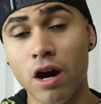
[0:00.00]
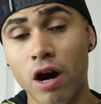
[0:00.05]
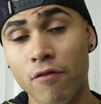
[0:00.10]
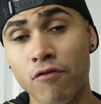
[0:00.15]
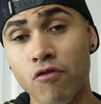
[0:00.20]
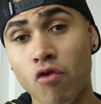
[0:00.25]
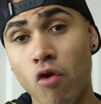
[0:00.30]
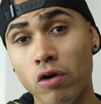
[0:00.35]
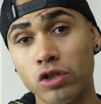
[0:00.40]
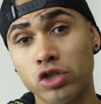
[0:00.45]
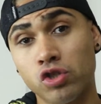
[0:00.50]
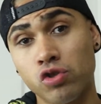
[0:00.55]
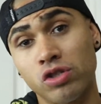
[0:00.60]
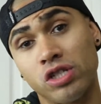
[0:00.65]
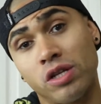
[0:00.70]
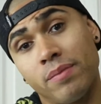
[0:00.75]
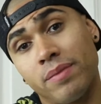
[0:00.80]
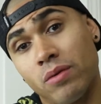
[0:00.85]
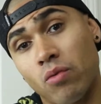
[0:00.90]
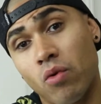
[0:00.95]
Of course, you need
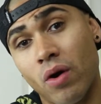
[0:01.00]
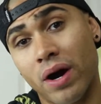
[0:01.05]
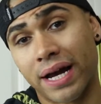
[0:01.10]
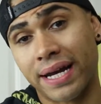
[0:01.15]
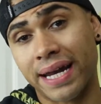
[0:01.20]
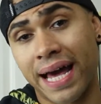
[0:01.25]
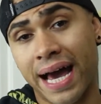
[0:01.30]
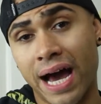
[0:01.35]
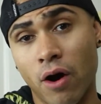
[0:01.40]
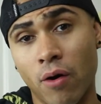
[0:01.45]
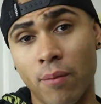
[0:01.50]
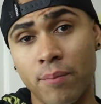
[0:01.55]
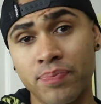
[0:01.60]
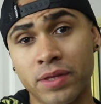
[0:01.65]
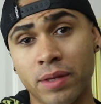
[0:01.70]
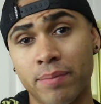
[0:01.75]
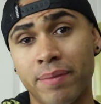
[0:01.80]
to be working out,